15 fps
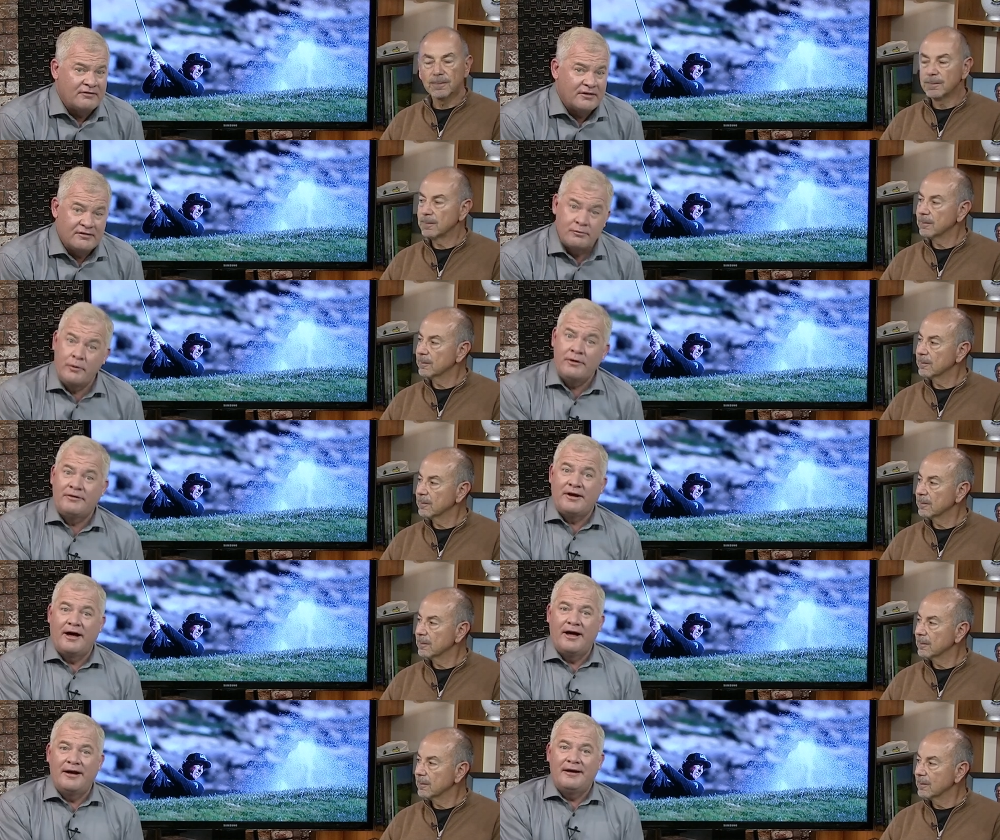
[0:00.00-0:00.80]
Speaker 1: is we're
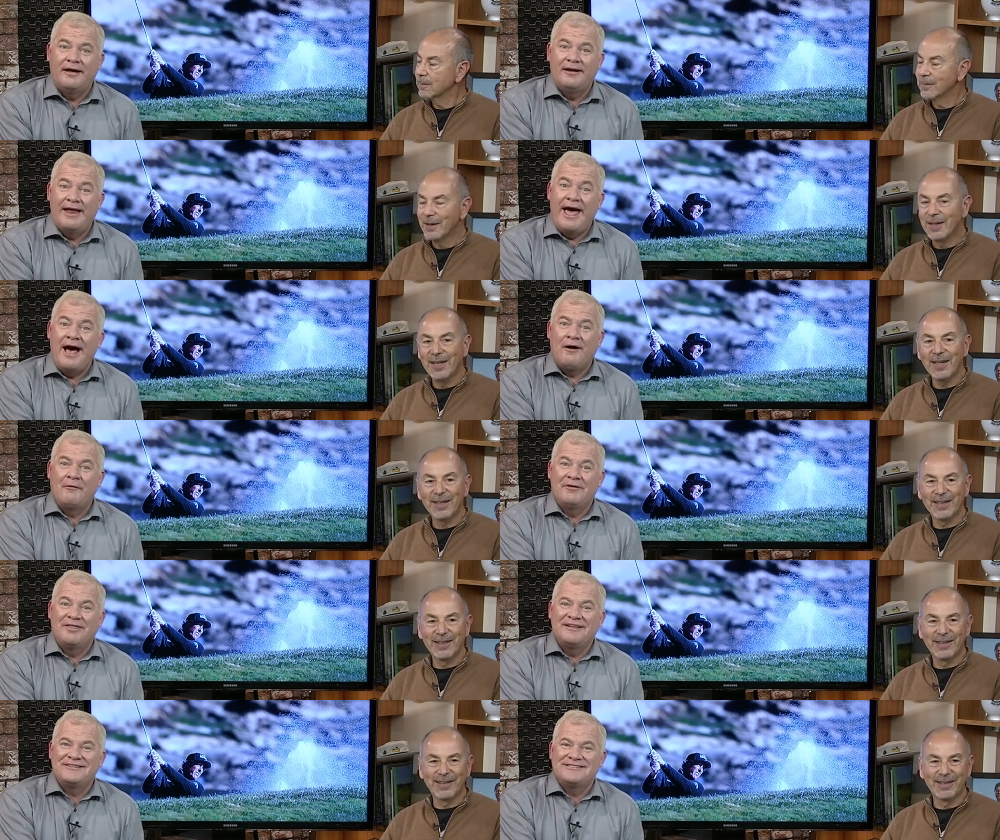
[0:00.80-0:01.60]
done now
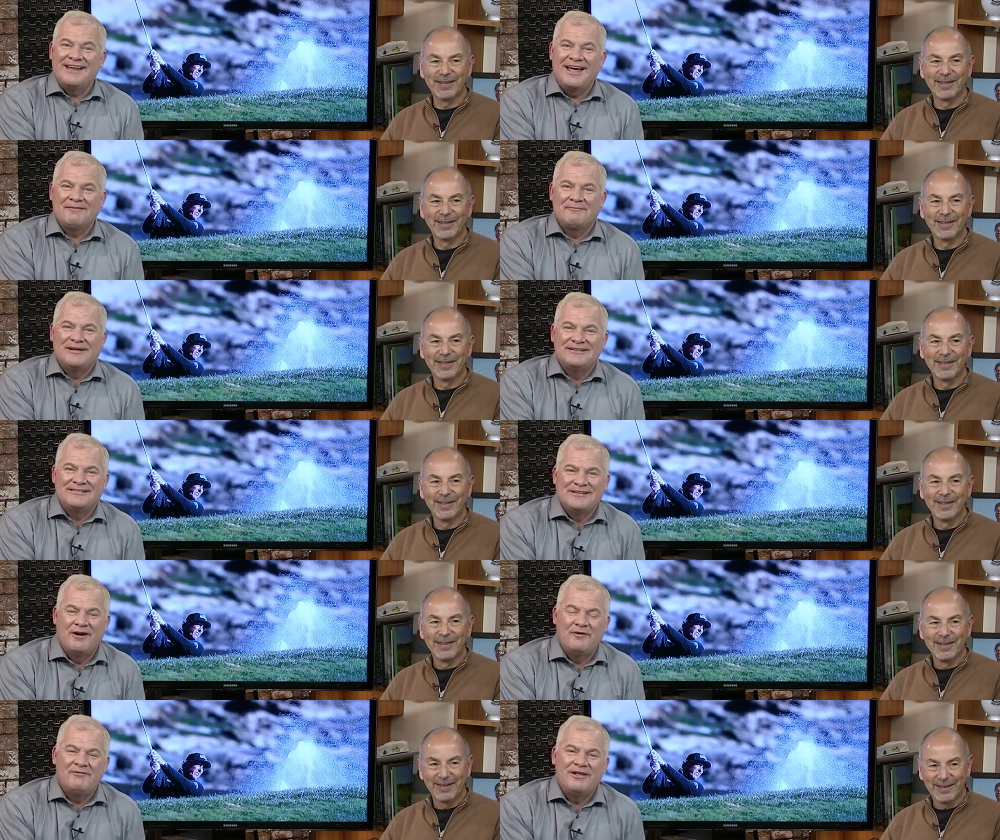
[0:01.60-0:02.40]
with this segment.
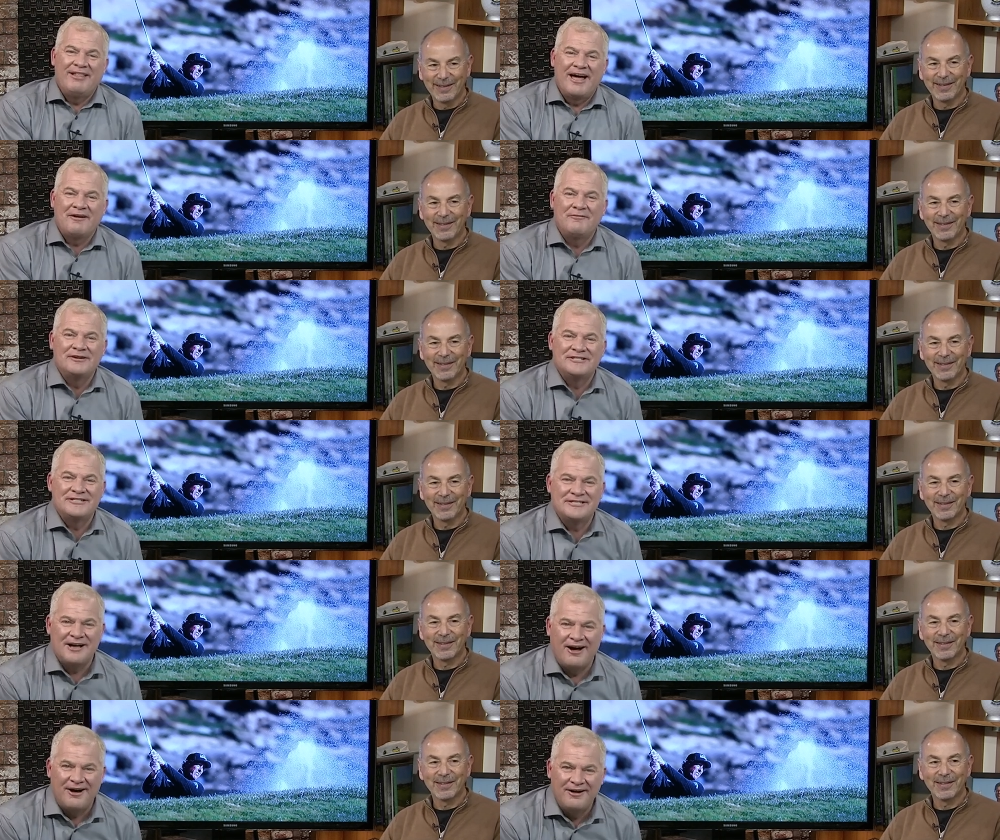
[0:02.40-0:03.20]
So if you like what you
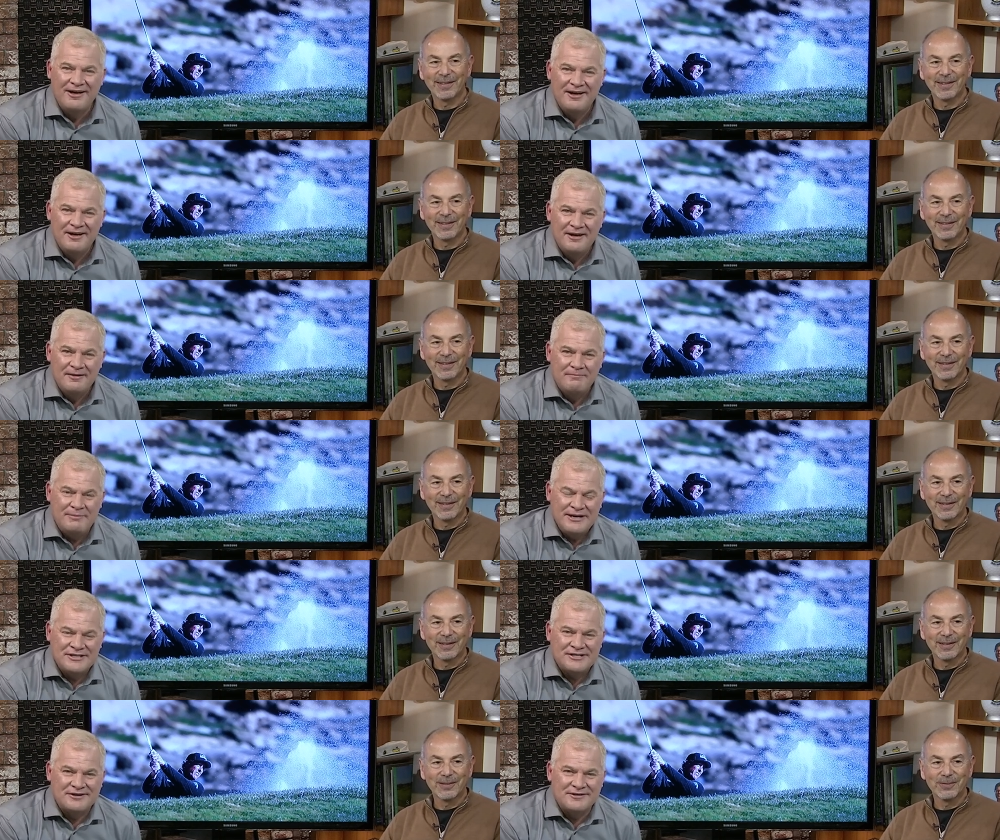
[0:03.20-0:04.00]
saw,
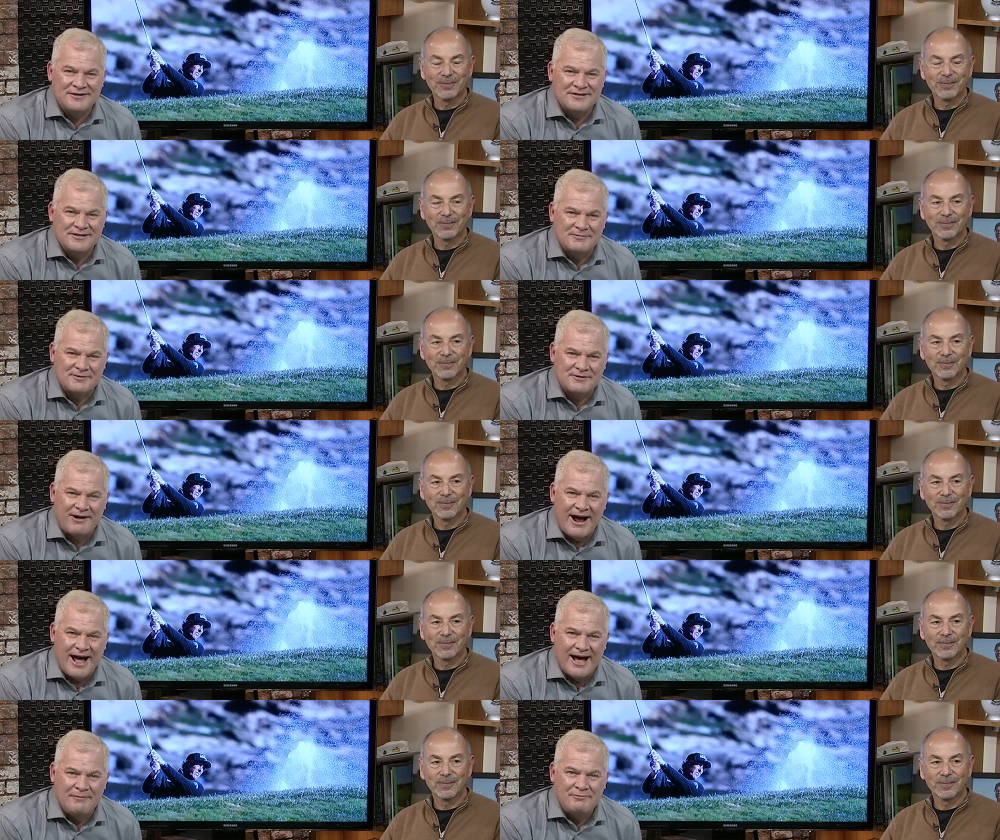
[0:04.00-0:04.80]
be sure to
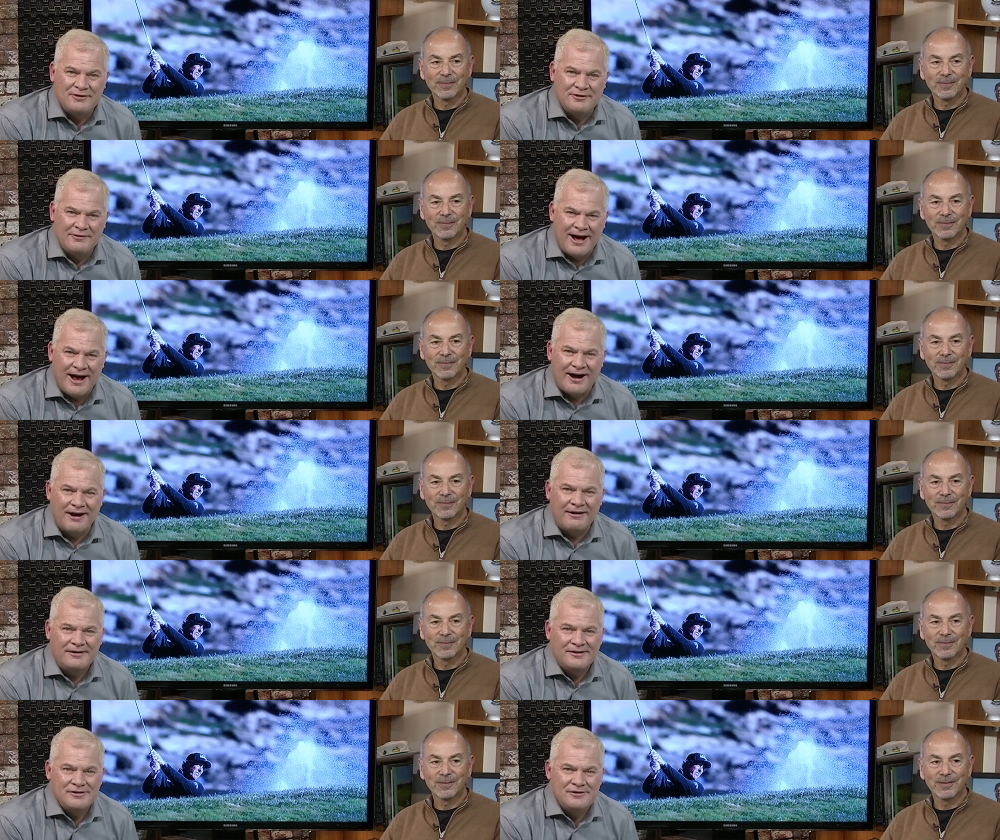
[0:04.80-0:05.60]
subscribe to our
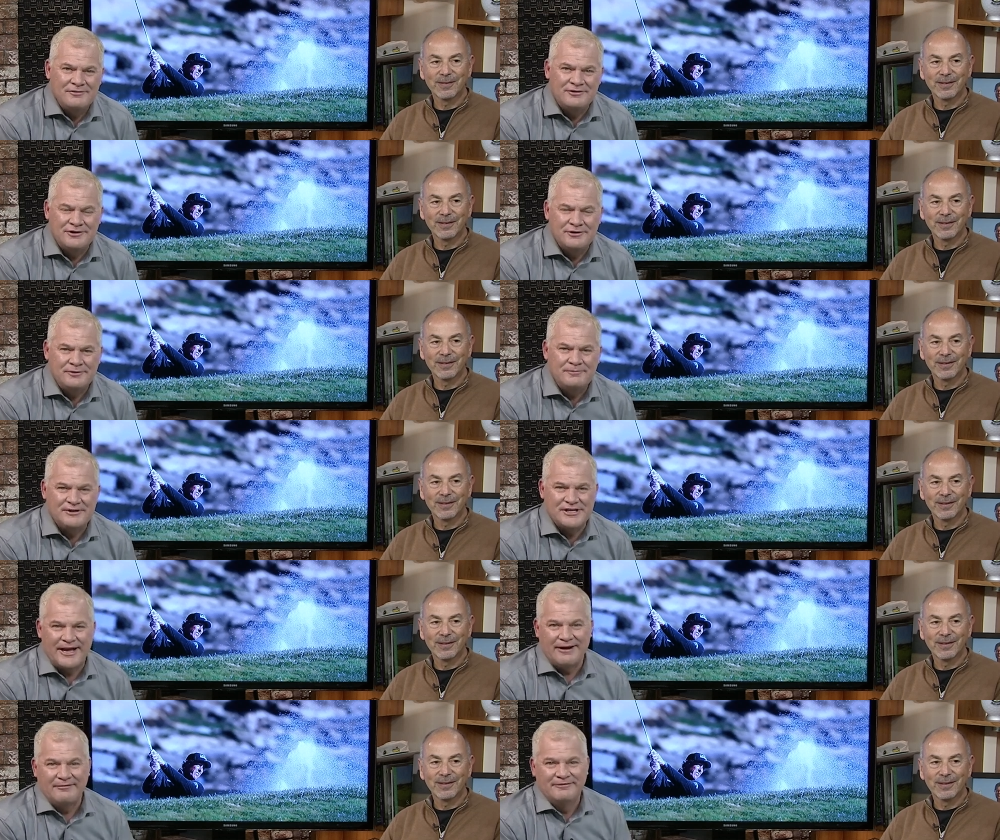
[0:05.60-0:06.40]
YouTube
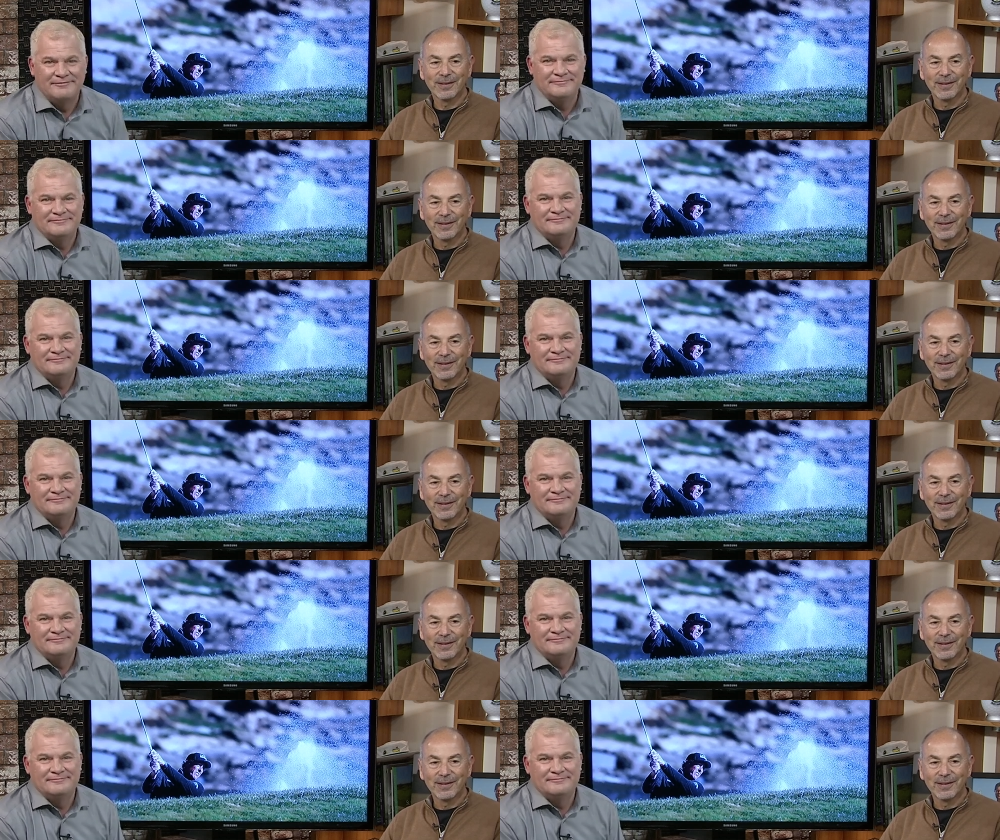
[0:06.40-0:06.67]
channel.